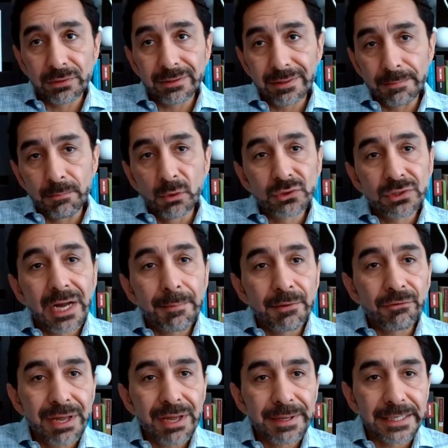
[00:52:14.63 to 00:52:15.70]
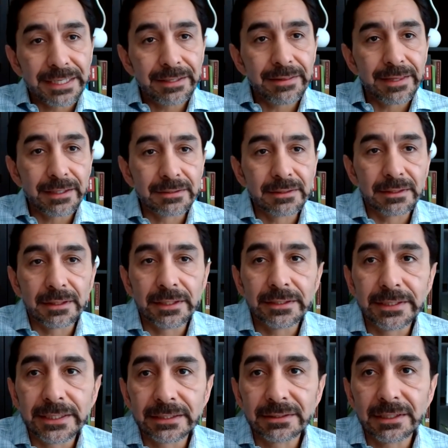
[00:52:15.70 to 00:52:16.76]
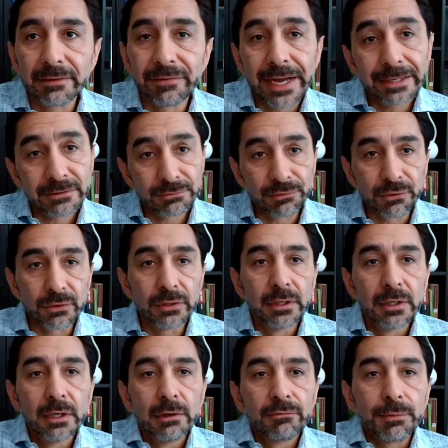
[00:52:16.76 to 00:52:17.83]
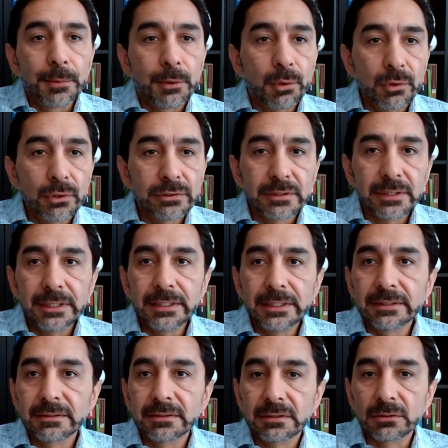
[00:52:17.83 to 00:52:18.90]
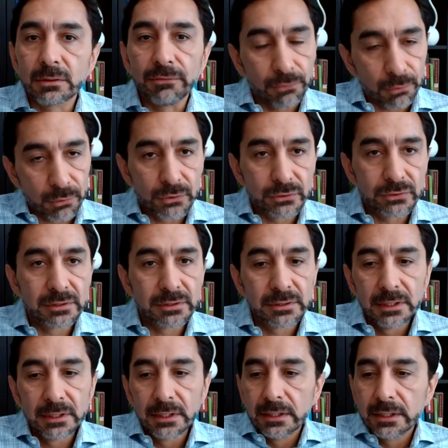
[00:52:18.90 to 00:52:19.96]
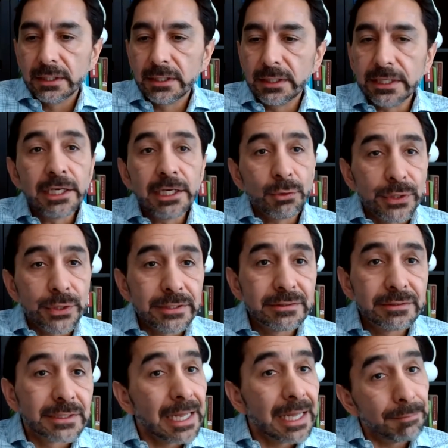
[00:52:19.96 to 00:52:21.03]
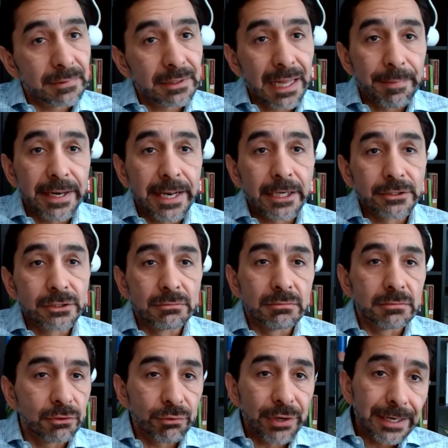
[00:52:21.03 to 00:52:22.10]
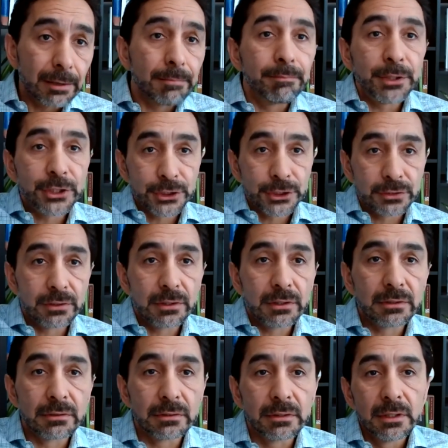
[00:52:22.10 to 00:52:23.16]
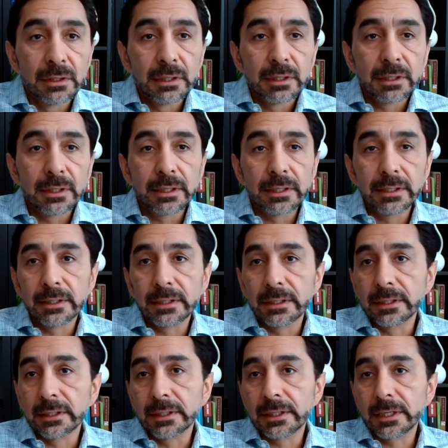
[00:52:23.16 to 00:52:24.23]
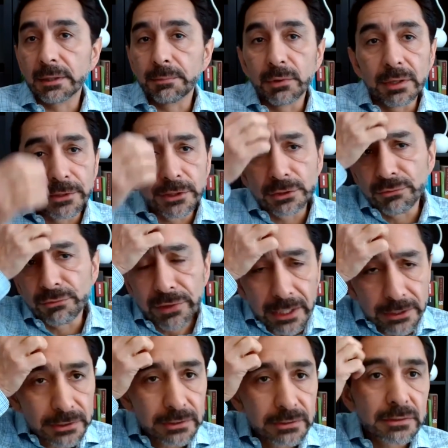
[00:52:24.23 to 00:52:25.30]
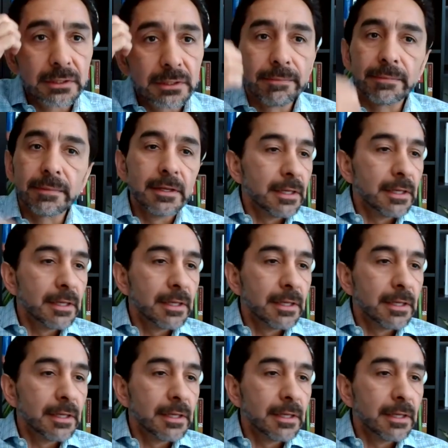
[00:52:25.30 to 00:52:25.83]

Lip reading: the most common remedy that litigants have asked for from courts is, of course, increased climate action, greater ambition on carbon emission reductions, and